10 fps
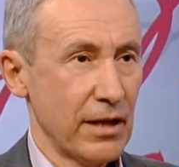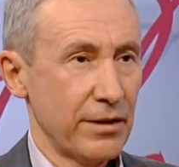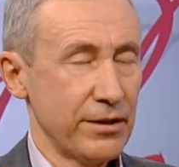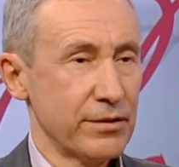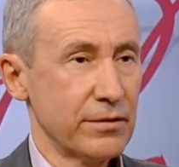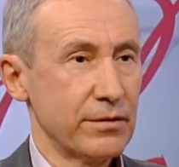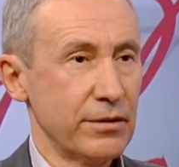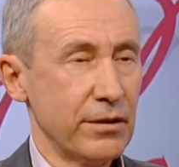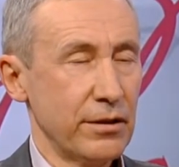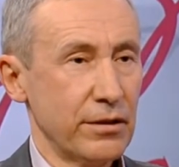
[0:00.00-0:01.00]
This is
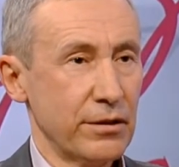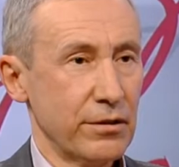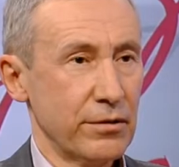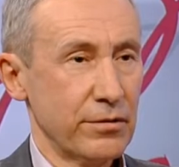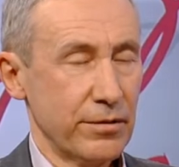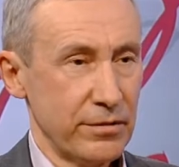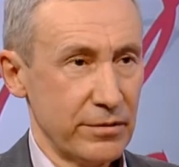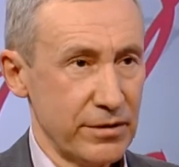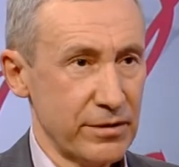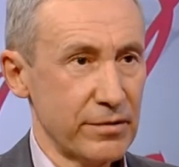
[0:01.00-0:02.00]

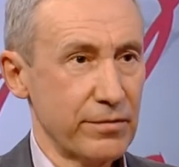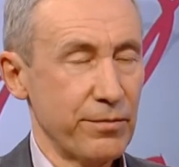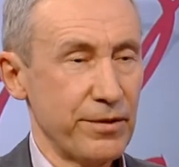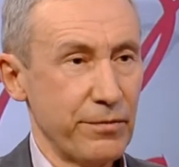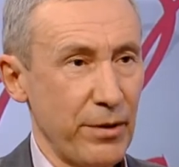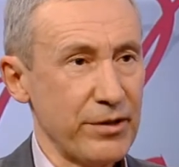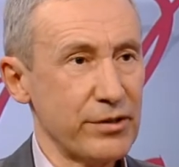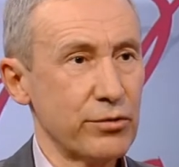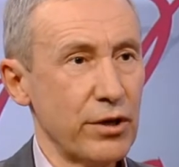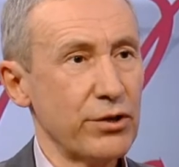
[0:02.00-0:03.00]
the very
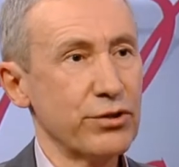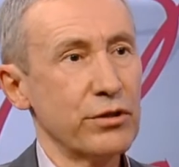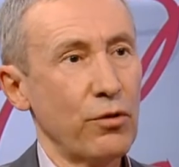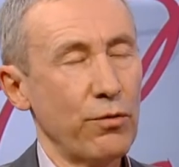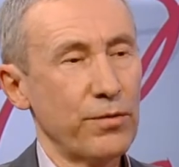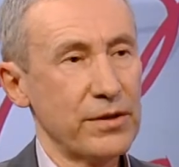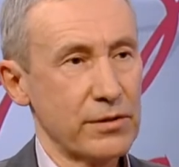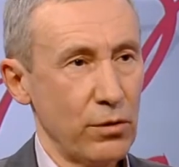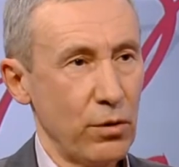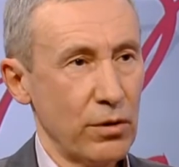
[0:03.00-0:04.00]
situation of this
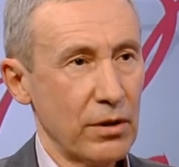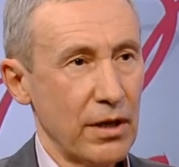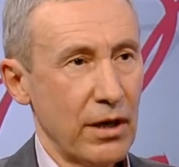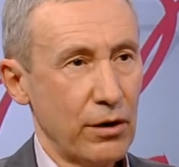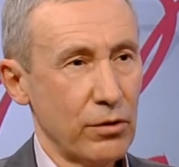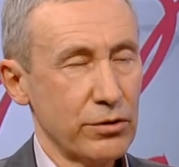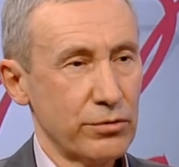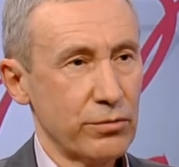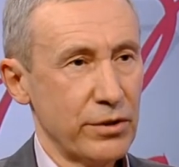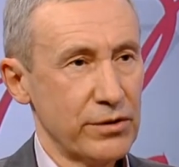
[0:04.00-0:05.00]
law, according
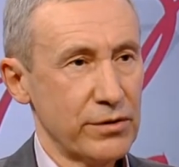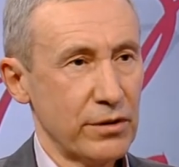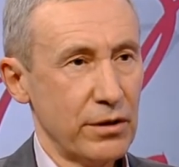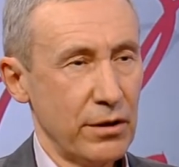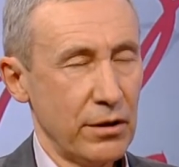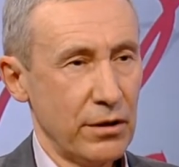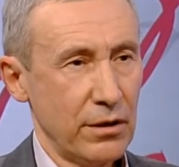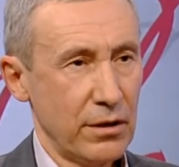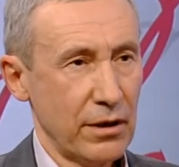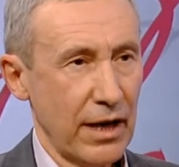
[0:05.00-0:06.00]
to this
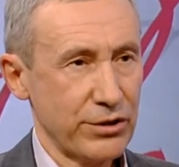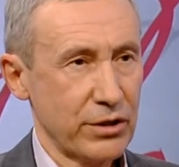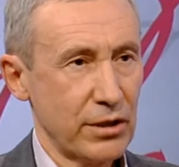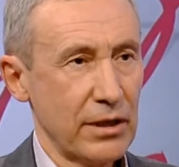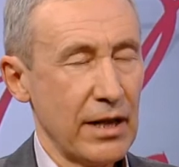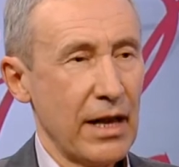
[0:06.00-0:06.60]
article.